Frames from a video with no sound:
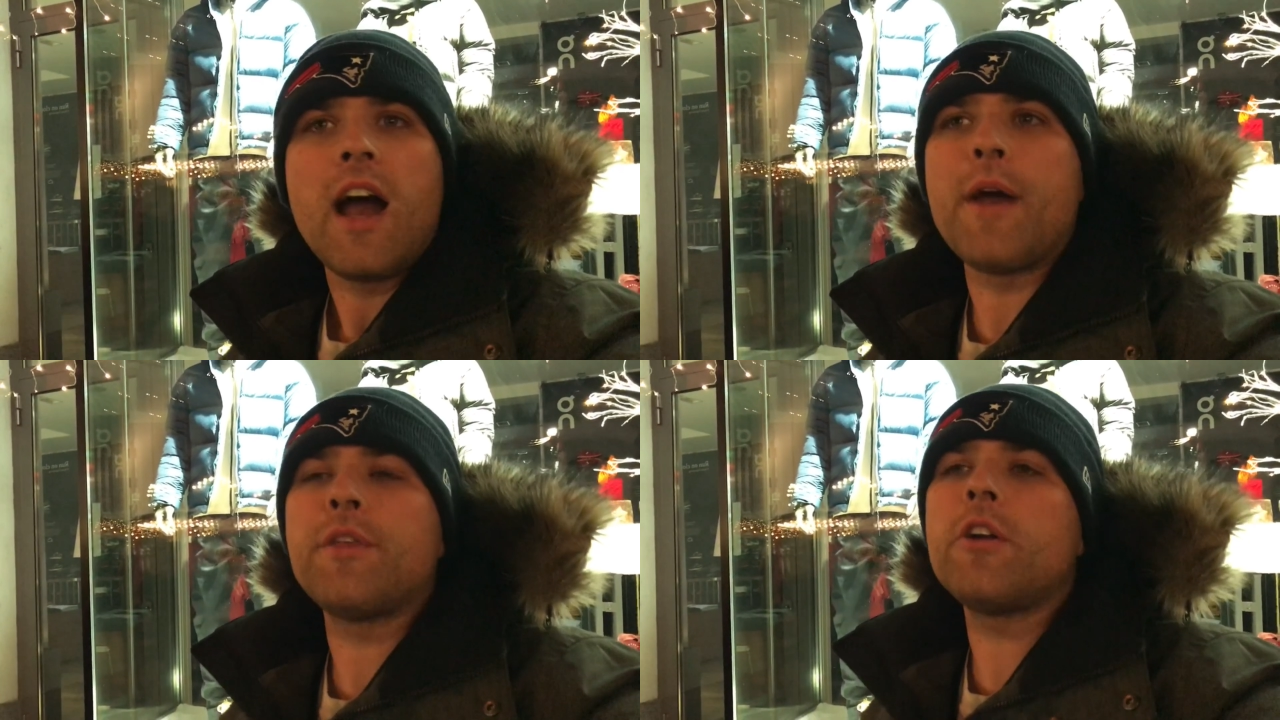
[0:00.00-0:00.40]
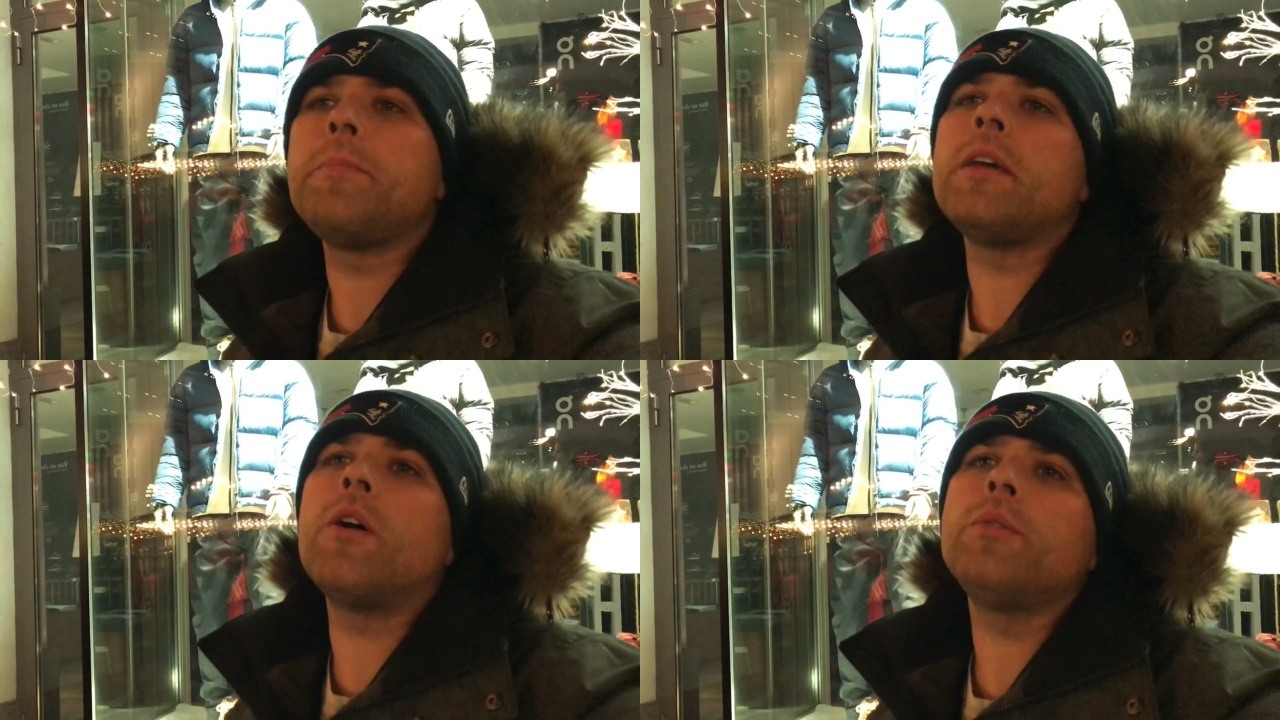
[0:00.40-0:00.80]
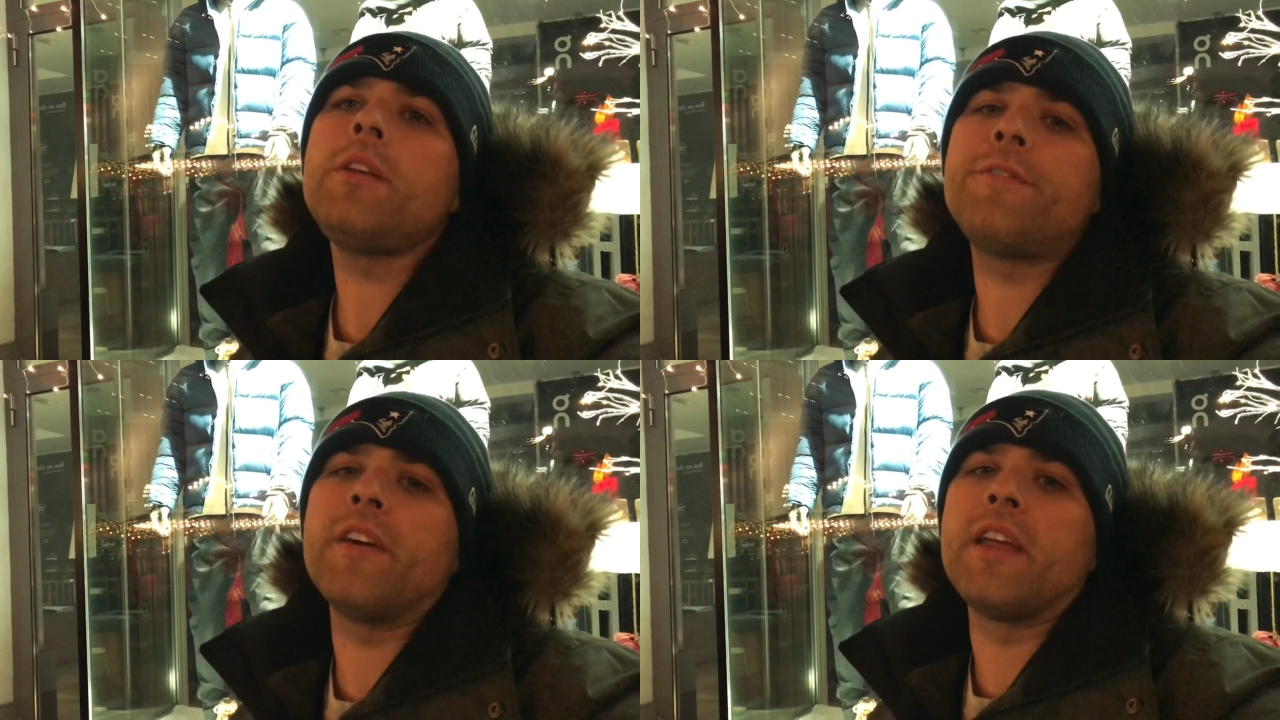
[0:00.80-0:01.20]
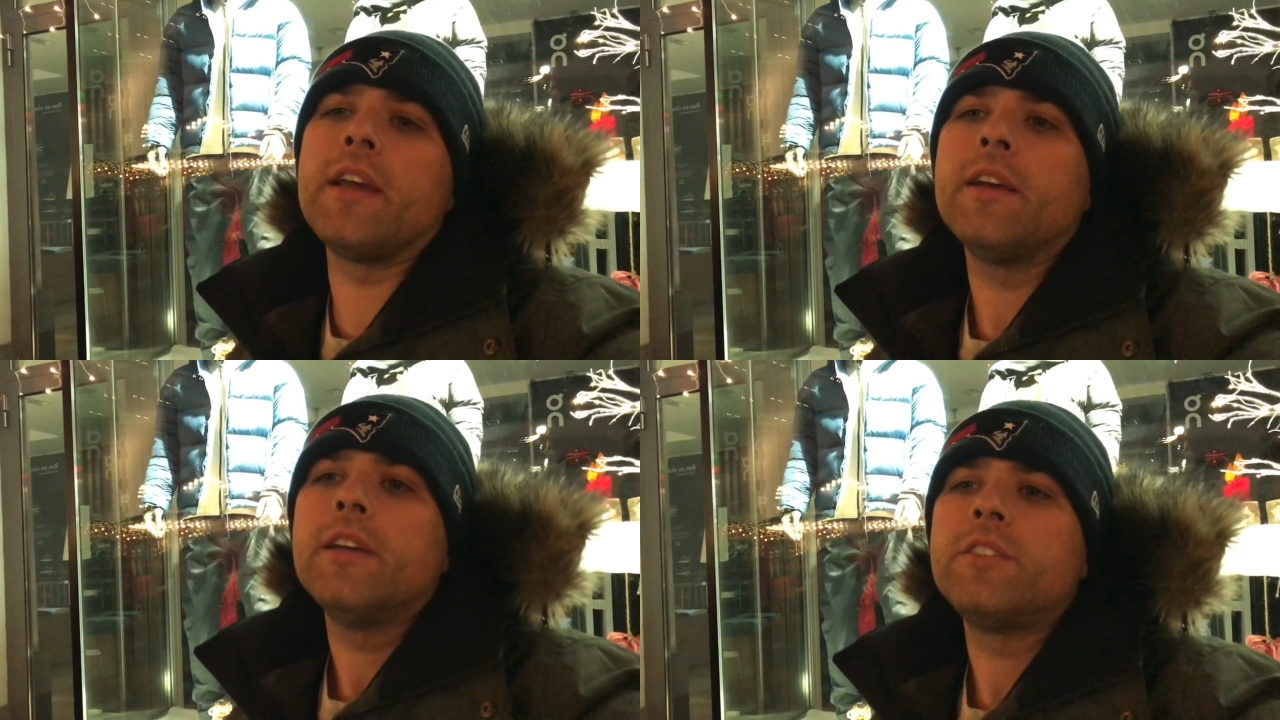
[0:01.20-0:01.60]
I thought it would be only
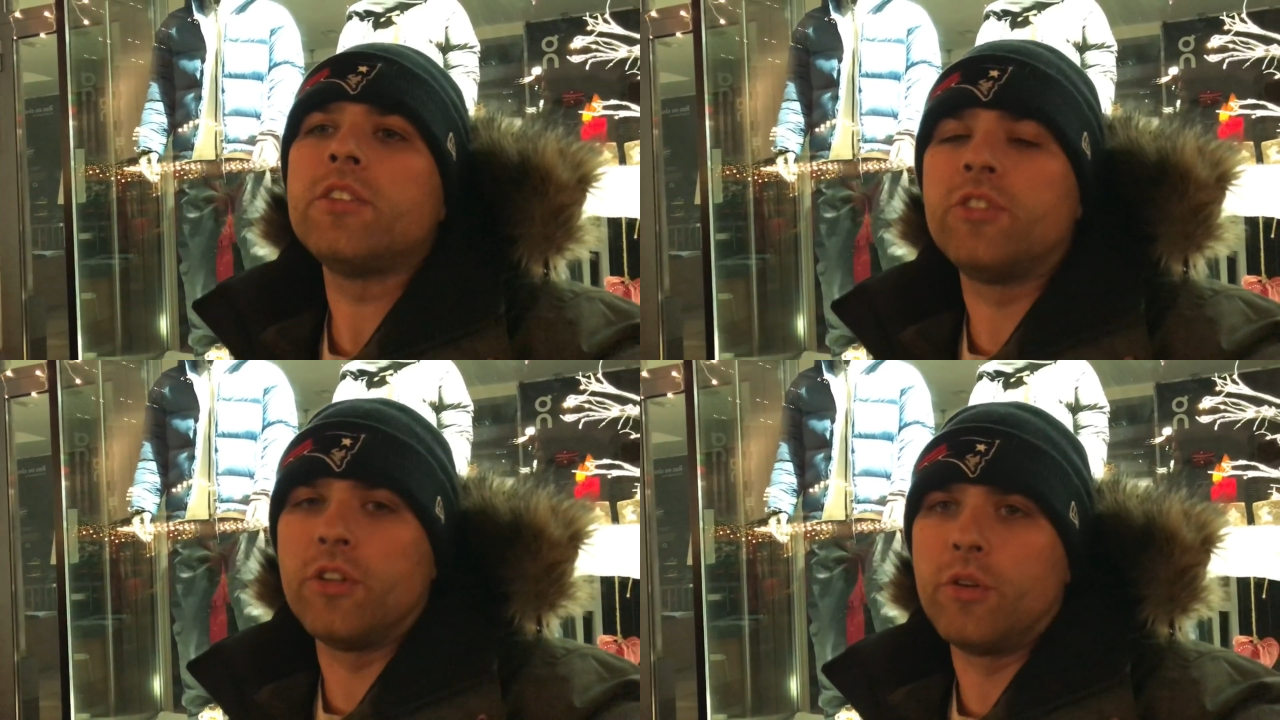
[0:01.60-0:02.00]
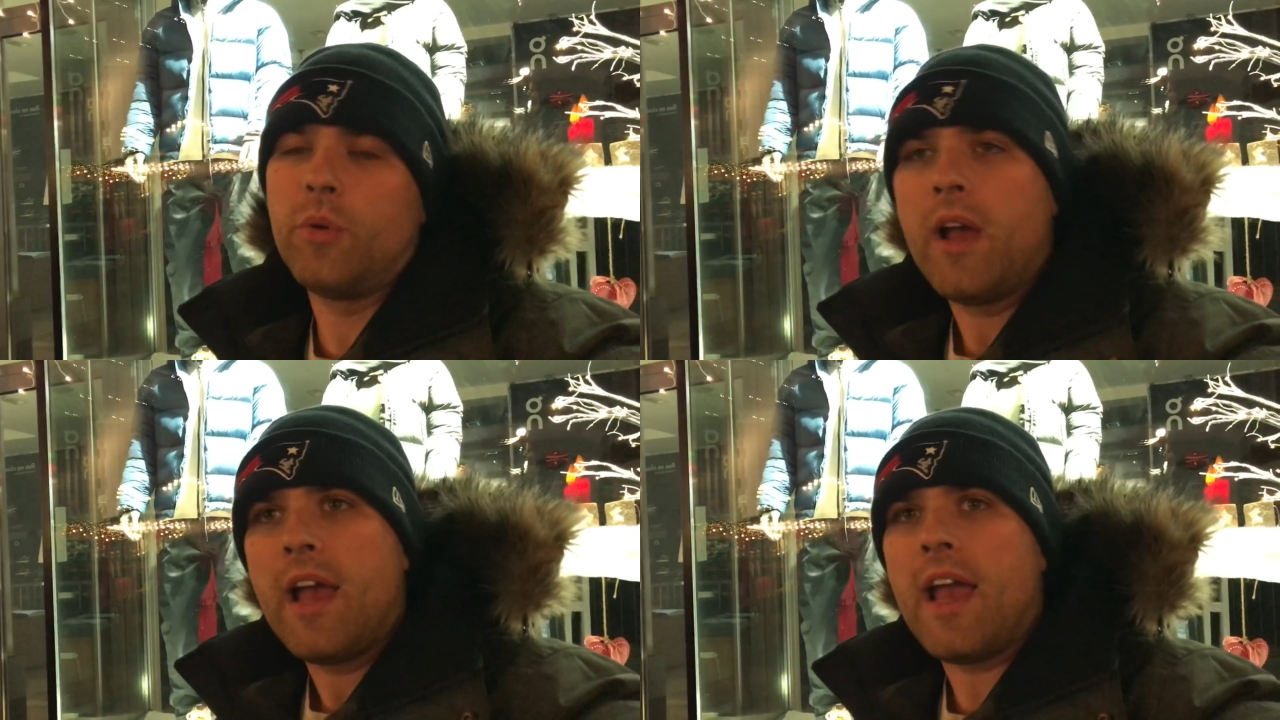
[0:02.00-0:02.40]
fitting to do